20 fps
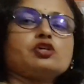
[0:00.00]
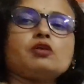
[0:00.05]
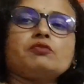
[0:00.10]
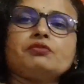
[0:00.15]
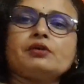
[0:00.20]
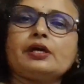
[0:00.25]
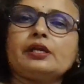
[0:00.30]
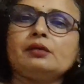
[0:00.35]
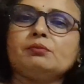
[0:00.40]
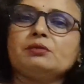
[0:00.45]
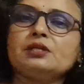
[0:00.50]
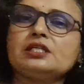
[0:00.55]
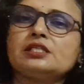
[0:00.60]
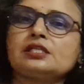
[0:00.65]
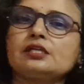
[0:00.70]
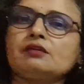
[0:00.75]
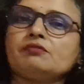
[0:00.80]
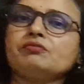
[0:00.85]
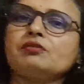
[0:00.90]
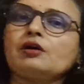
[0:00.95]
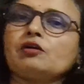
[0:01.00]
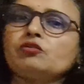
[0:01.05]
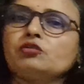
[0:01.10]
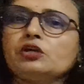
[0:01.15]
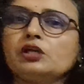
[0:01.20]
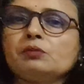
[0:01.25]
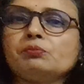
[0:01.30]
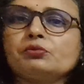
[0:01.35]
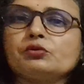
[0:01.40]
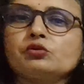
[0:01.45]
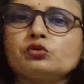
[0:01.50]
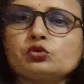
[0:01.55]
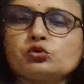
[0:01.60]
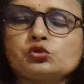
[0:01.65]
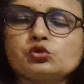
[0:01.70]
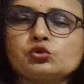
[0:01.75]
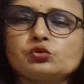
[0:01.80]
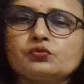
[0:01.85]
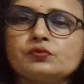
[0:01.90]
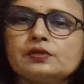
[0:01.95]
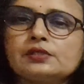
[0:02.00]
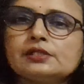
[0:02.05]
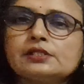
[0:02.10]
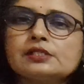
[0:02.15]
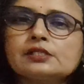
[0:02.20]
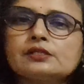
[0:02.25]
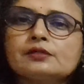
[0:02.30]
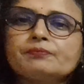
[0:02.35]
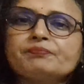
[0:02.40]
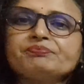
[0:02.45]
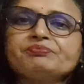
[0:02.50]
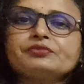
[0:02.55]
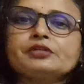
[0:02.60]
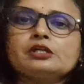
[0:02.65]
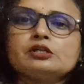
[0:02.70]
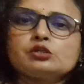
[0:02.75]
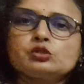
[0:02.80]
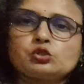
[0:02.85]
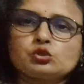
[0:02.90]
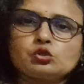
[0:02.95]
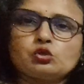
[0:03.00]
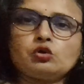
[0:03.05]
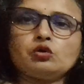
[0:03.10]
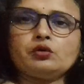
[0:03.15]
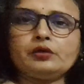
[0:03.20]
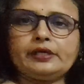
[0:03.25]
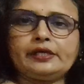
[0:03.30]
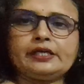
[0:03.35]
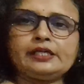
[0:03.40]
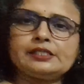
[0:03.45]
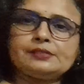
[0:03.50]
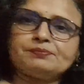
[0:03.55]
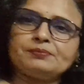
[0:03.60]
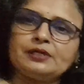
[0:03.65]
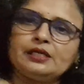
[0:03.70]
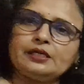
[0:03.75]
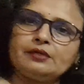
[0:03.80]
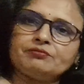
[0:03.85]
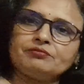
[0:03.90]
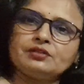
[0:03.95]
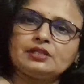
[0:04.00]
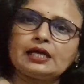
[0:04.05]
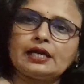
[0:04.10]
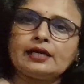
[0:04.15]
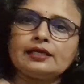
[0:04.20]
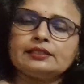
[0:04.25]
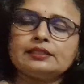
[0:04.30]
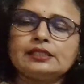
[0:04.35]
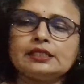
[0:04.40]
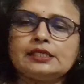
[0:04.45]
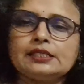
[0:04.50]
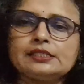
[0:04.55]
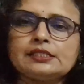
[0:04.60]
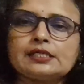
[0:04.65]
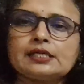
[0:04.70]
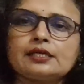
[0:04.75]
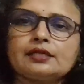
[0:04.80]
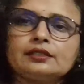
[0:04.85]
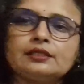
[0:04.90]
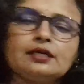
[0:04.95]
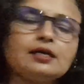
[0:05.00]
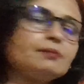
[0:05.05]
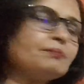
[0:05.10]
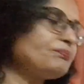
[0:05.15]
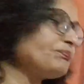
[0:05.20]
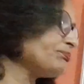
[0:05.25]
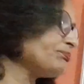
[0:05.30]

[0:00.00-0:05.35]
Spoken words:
of animals are found in protozoans. So it is believed that these are the